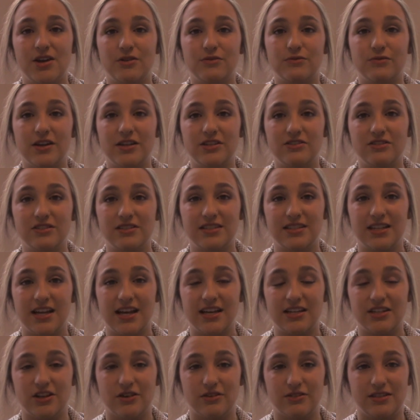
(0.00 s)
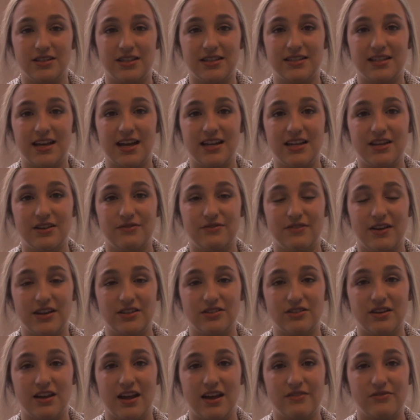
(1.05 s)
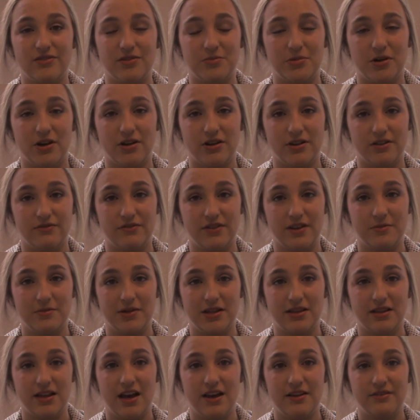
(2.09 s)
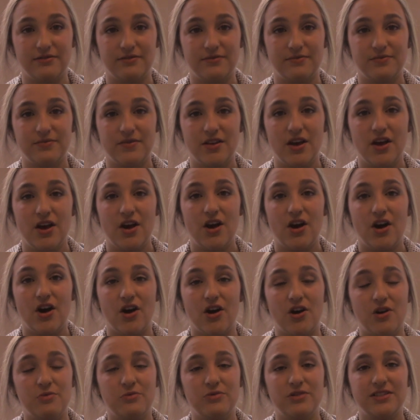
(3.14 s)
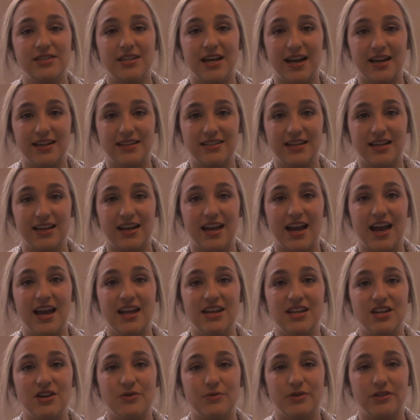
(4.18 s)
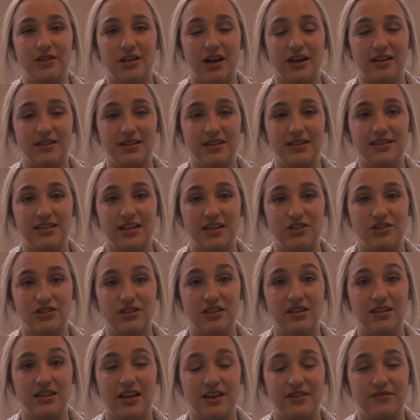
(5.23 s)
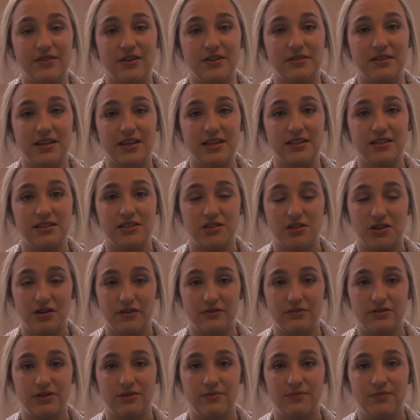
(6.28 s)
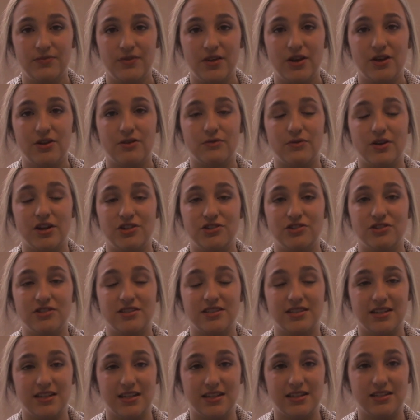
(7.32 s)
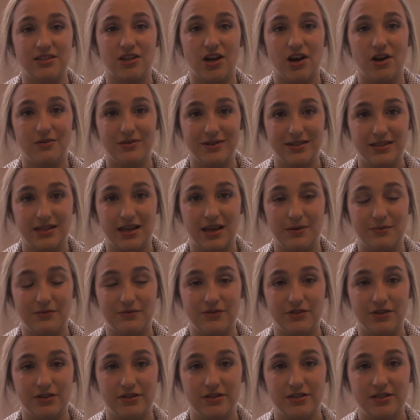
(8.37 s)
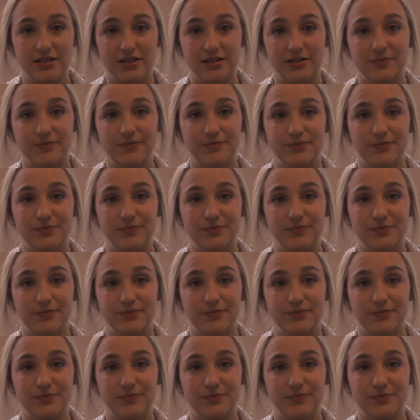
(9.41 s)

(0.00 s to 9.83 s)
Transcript: Rachel's diagnosis had an effect on every part of family life. Home was hectic, and no one got the attention they felt they deserved. Rachel's needs always came first.